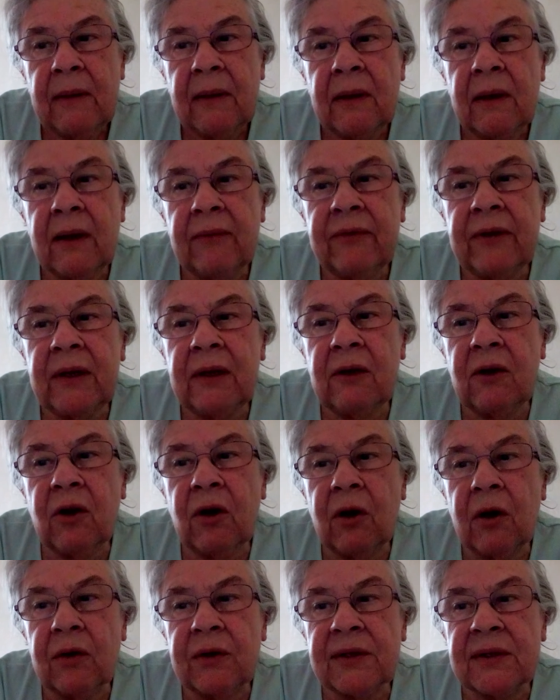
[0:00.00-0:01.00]
Loving
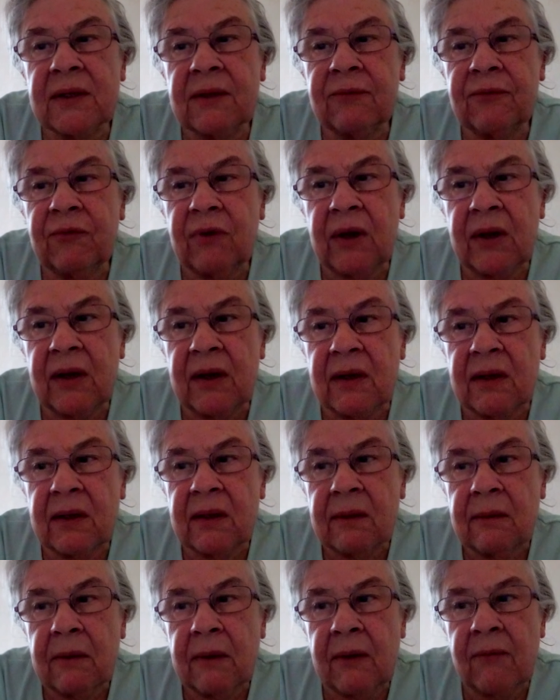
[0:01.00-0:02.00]
God as a friend
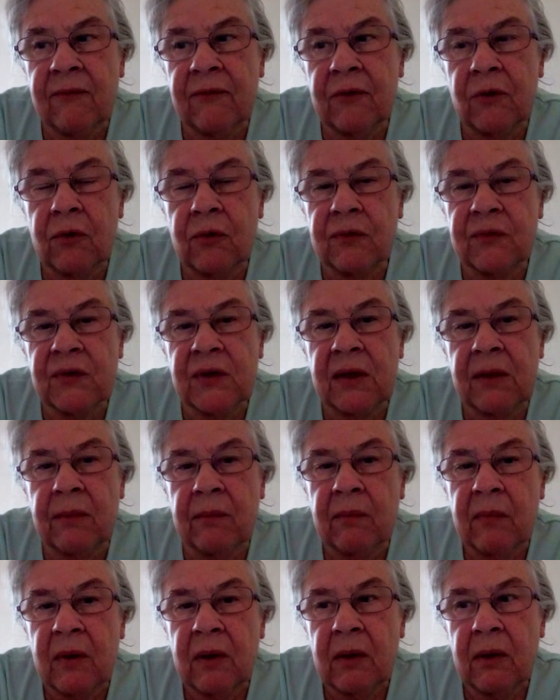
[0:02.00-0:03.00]
involves
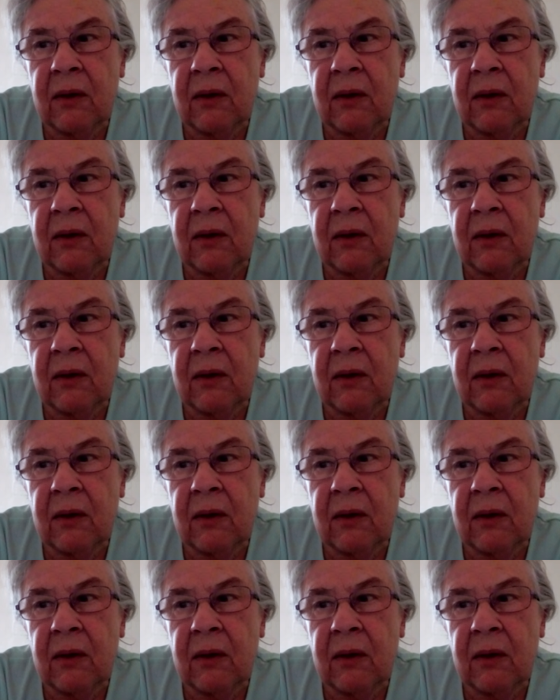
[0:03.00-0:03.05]
him